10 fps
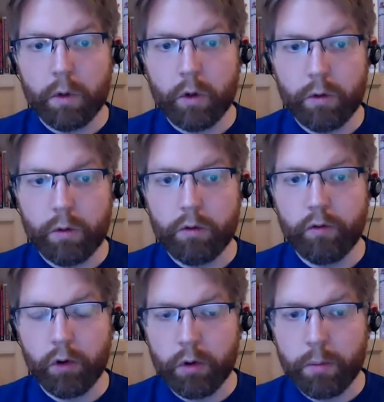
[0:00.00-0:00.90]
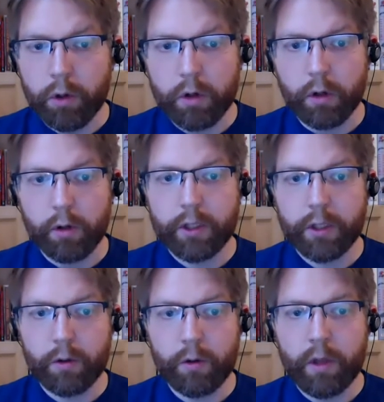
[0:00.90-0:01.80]
who wrote a book called
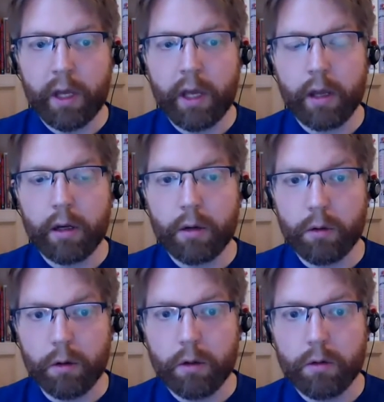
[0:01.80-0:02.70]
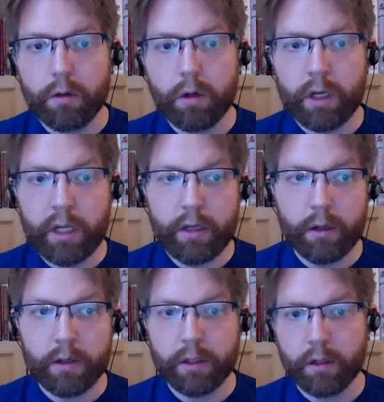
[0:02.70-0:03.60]
So Good They Can't Ignore You. And he
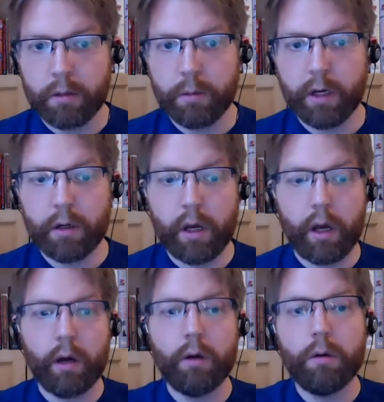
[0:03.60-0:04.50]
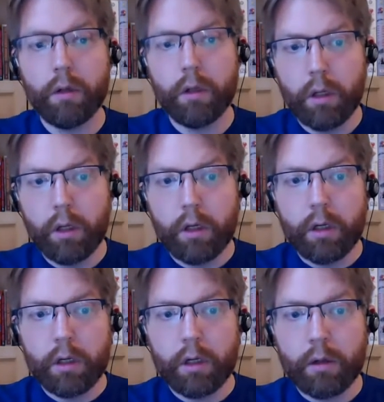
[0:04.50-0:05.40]
talks a lot about how
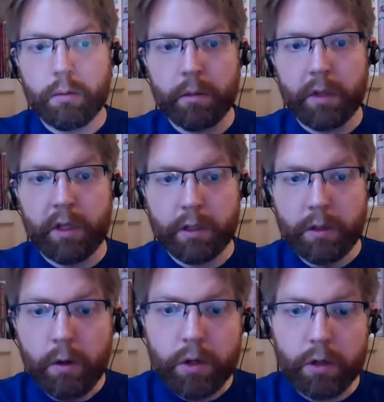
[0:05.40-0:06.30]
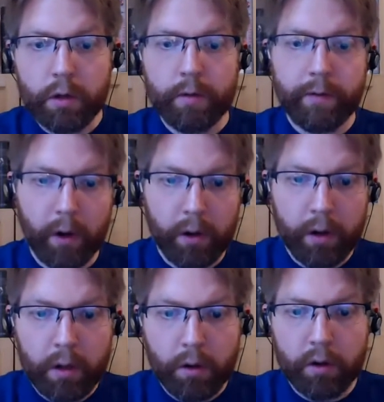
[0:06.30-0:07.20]
this notion of
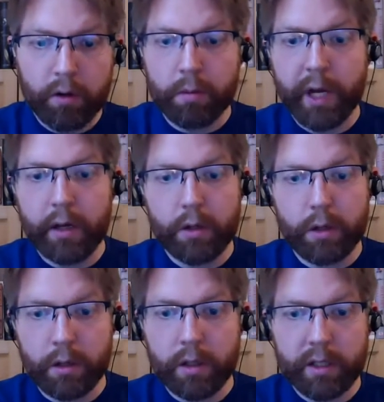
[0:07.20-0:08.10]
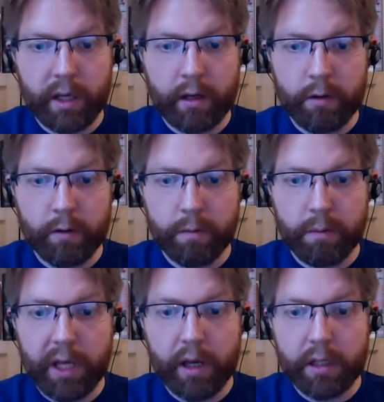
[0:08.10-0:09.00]
following your own passion is kind of
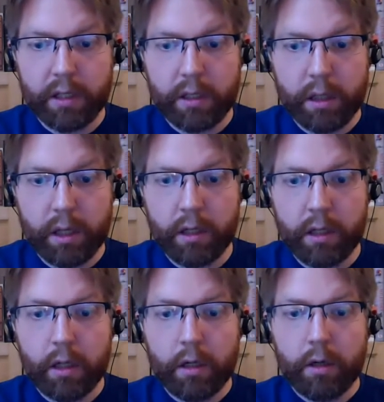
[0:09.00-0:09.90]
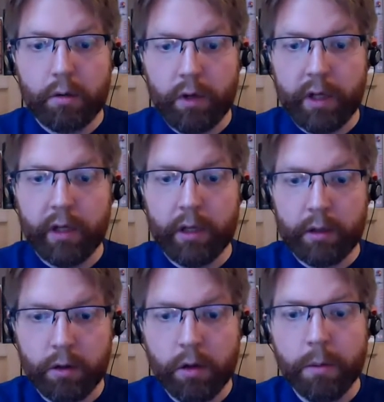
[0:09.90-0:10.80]
BS, that really,
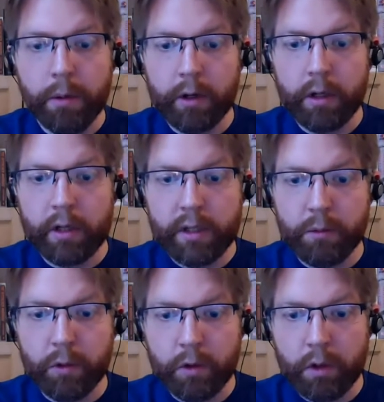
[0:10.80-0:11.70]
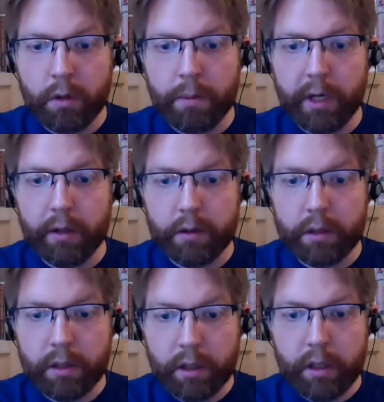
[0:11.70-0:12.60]
to your point, it's more
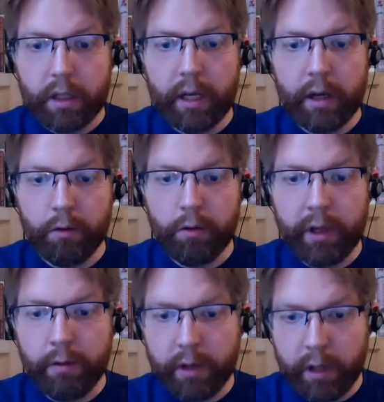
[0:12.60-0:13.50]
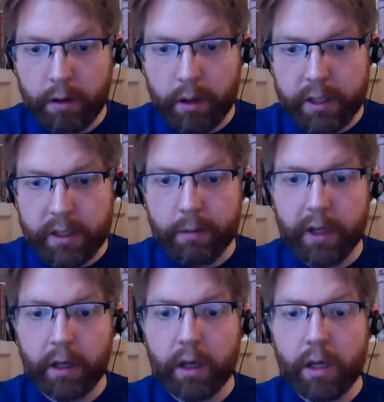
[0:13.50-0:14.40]
about getting really, really good at
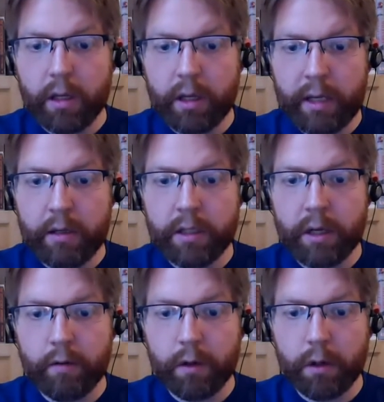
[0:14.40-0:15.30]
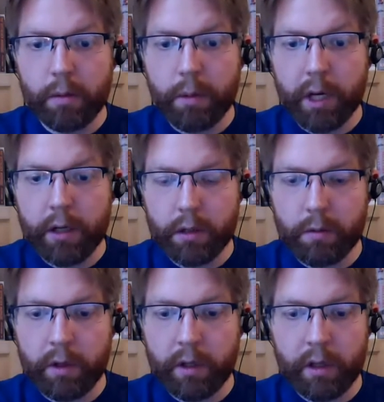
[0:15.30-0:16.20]
something and then discovering your passion
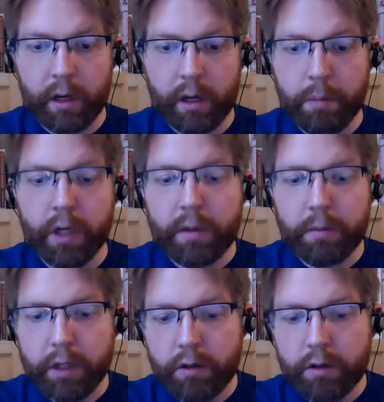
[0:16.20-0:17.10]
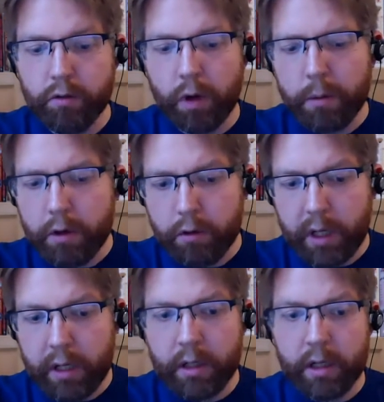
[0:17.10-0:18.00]
within that. But Robert
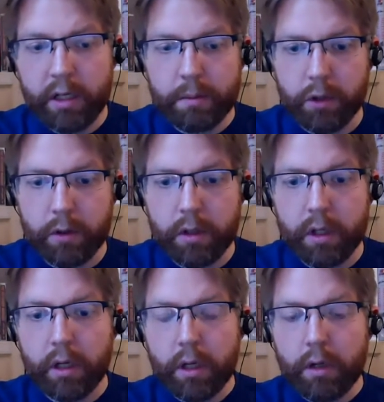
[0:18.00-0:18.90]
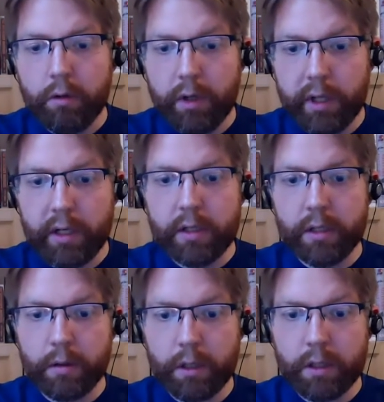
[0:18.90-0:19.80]
Greene in his book really
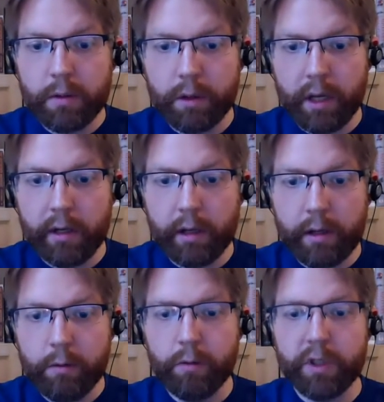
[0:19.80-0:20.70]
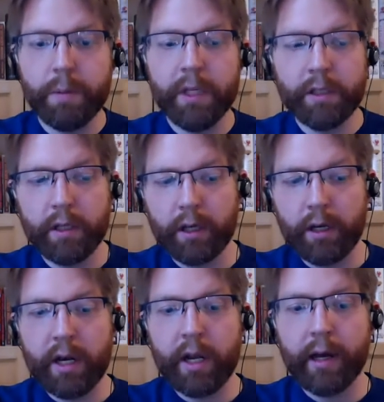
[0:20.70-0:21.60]
disagrees with that. Like, he spends like an
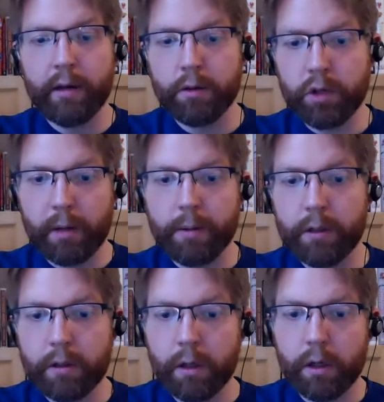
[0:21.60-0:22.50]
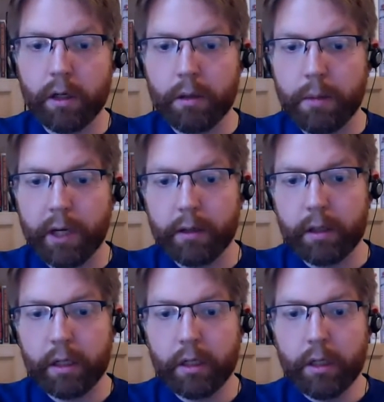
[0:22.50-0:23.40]
entire chapter talking about